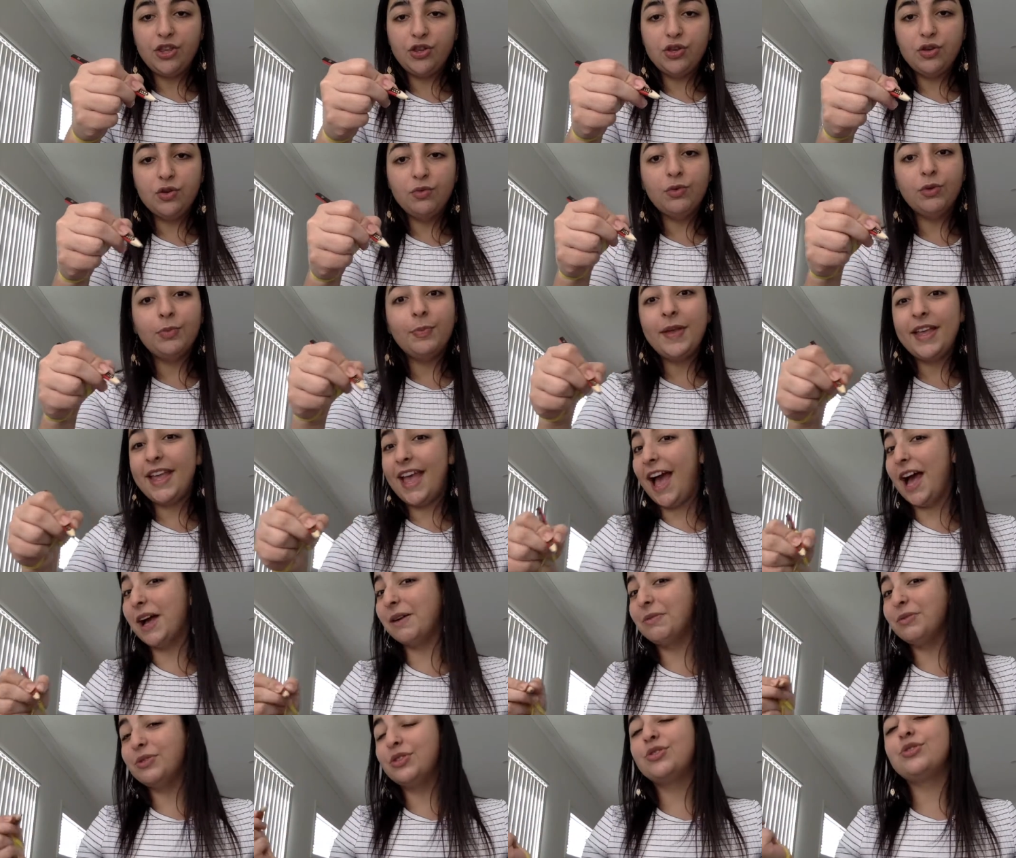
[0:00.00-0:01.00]
you will be
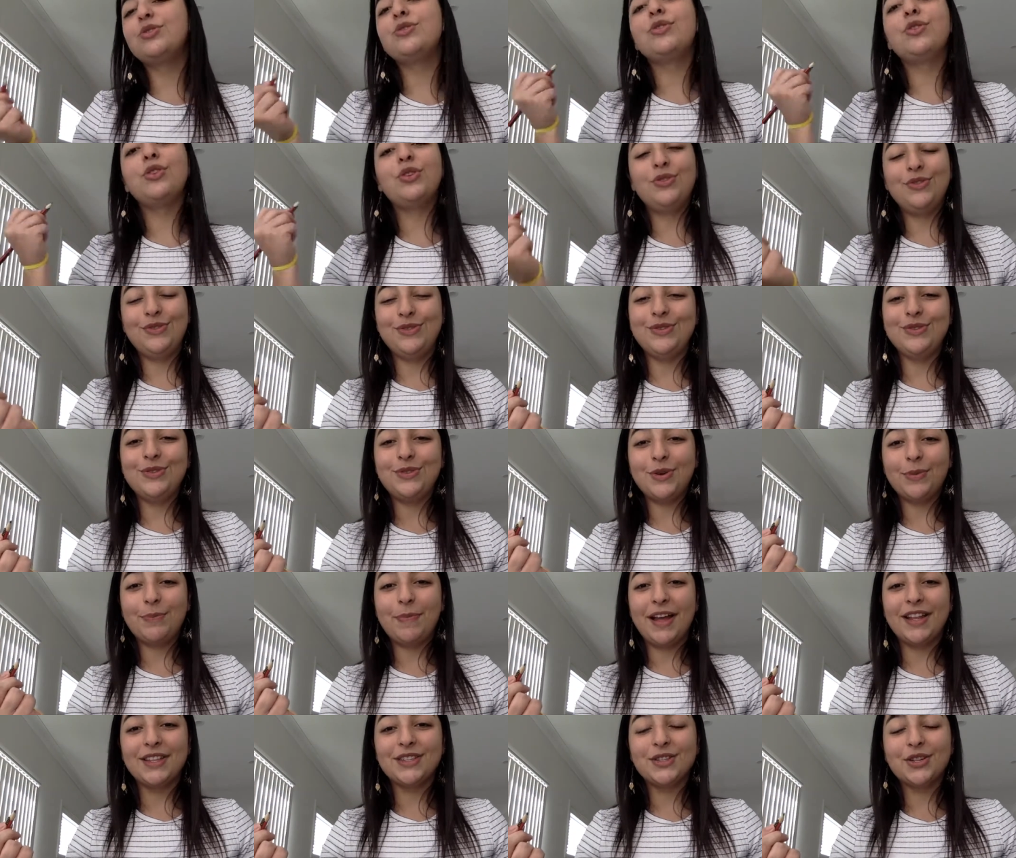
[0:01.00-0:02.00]
able to use your
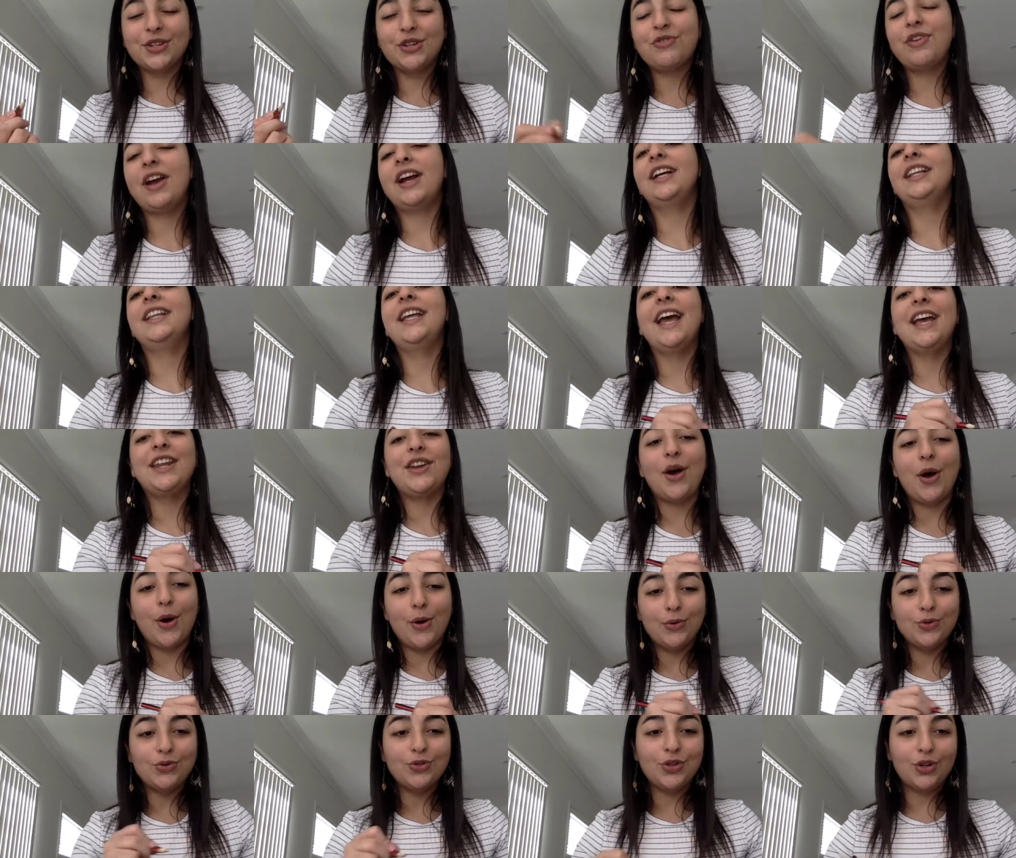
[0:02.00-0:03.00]
pencil correctly and
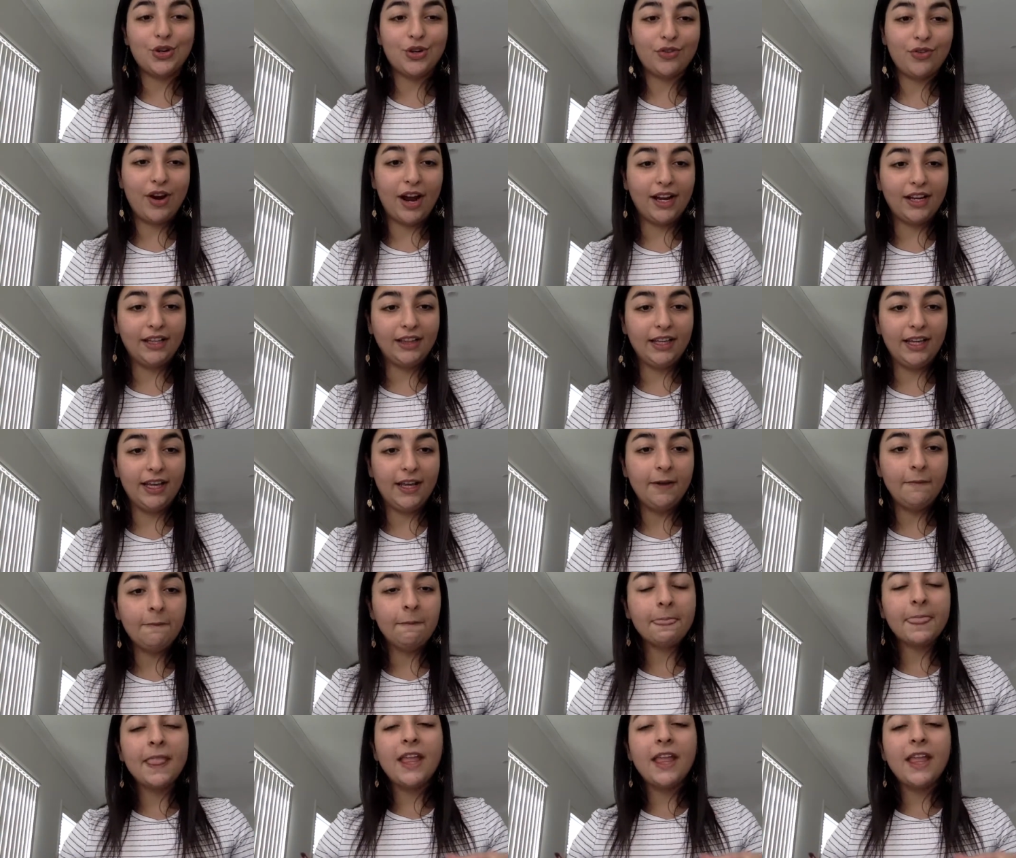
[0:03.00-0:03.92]
hold it correctly.